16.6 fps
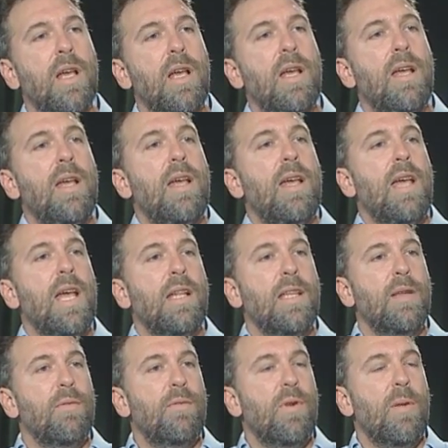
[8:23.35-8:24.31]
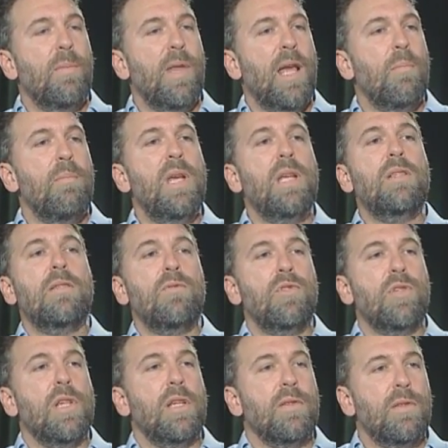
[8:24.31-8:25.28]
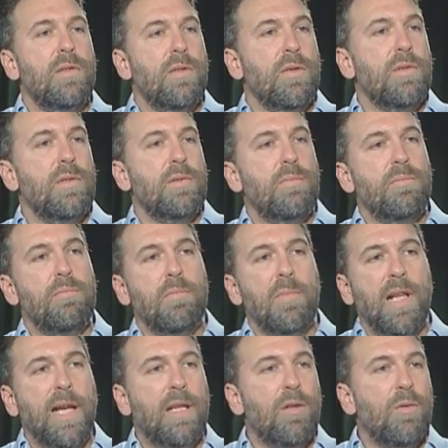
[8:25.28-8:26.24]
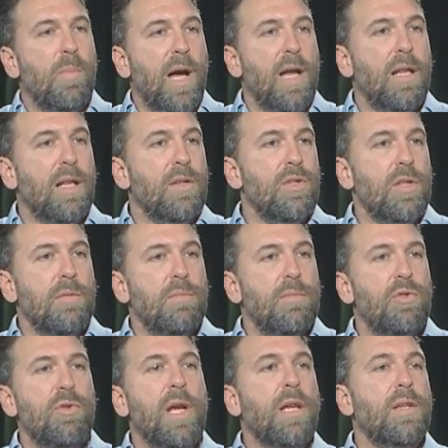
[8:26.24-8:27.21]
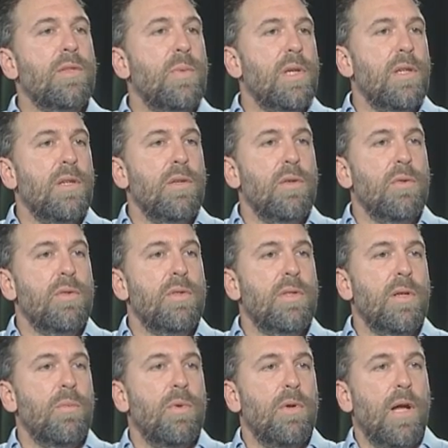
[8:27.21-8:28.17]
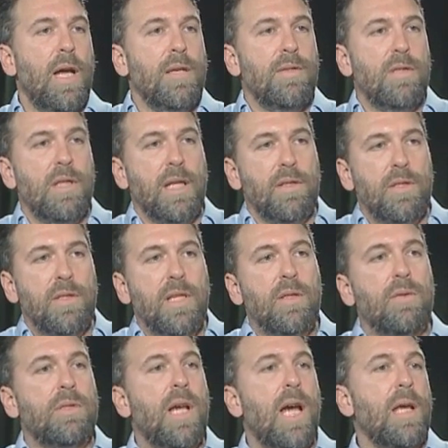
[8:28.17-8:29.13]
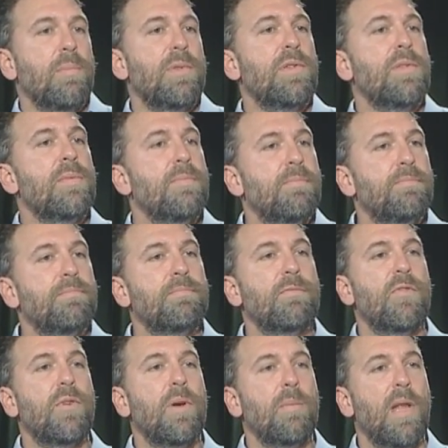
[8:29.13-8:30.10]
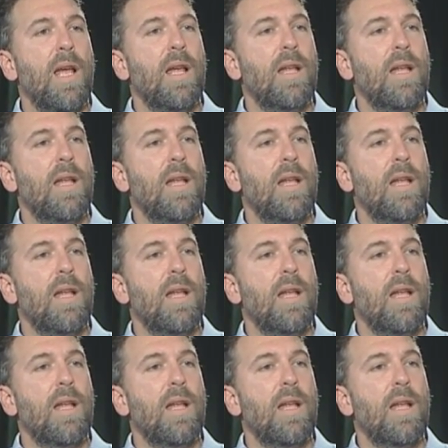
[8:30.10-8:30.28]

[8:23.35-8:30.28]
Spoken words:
Right. And then from that mix of genes, there's molecular biology tricks we can use that will isolate single types from